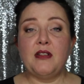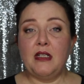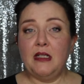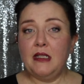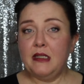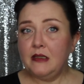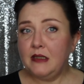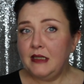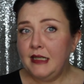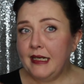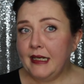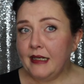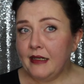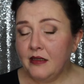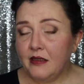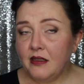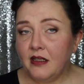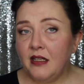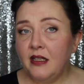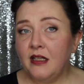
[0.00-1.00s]
a little
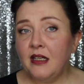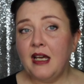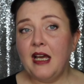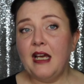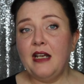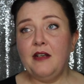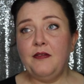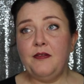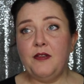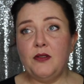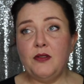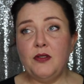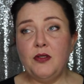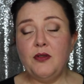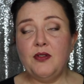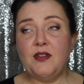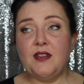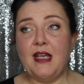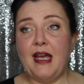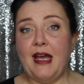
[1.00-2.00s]
link, and if you
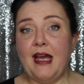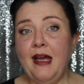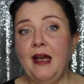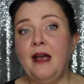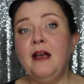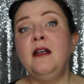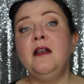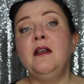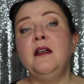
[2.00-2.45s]
use that,